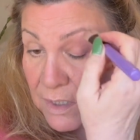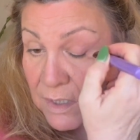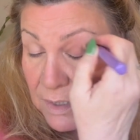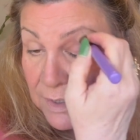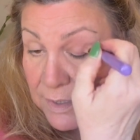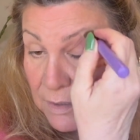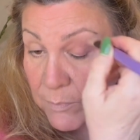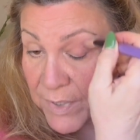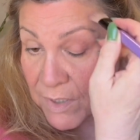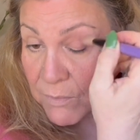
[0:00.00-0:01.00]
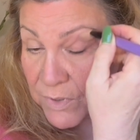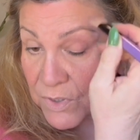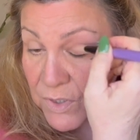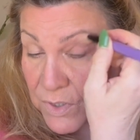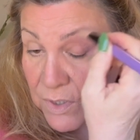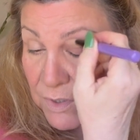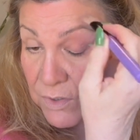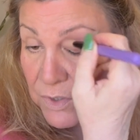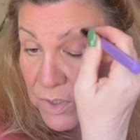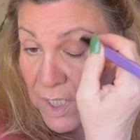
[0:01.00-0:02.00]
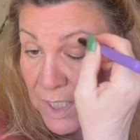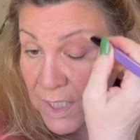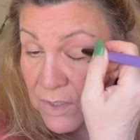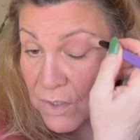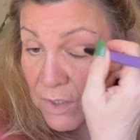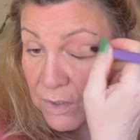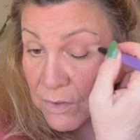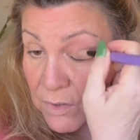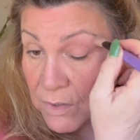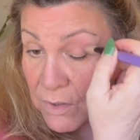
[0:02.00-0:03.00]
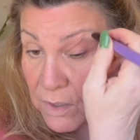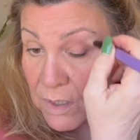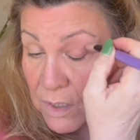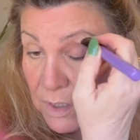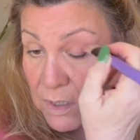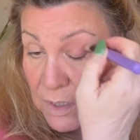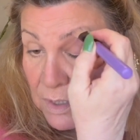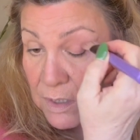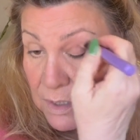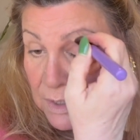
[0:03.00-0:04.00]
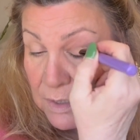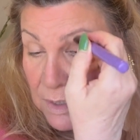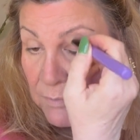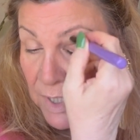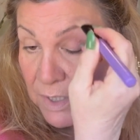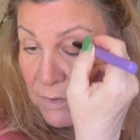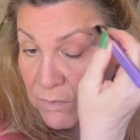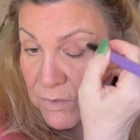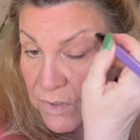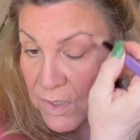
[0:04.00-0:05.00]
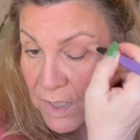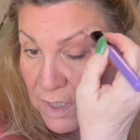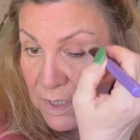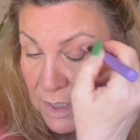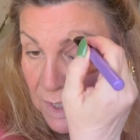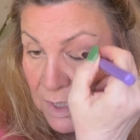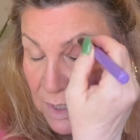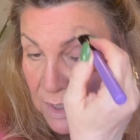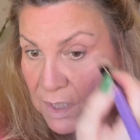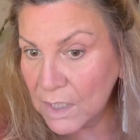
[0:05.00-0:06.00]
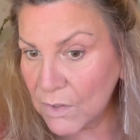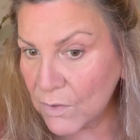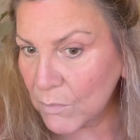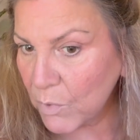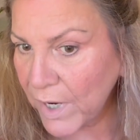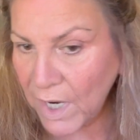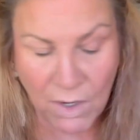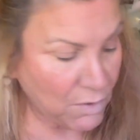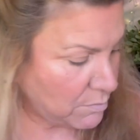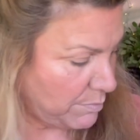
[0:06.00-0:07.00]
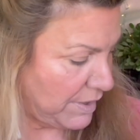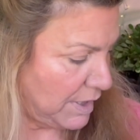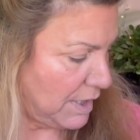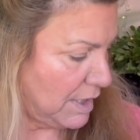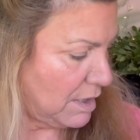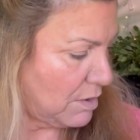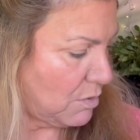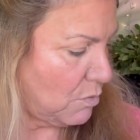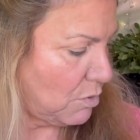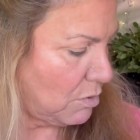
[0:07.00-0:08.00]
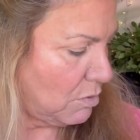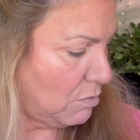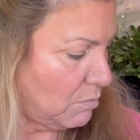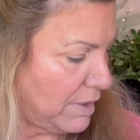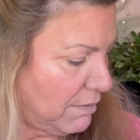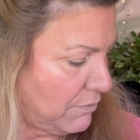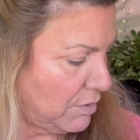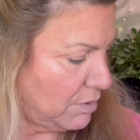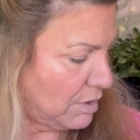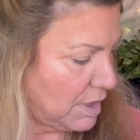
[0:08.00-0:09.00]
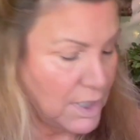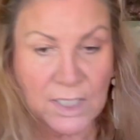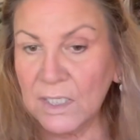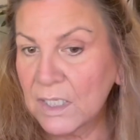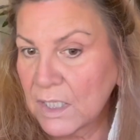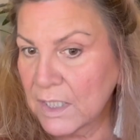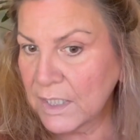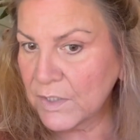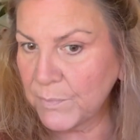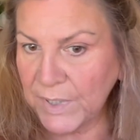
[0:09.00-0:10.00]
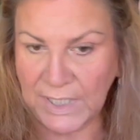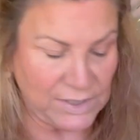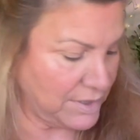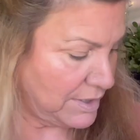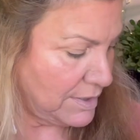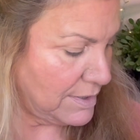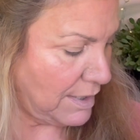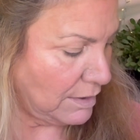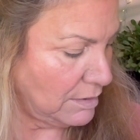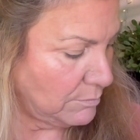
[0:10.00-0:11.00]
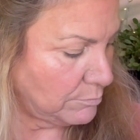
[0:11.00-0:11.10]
a little bit with just a shade darker than my own skin in either brown, pink, coral, whatever. That's pretty, that's nice and subtle.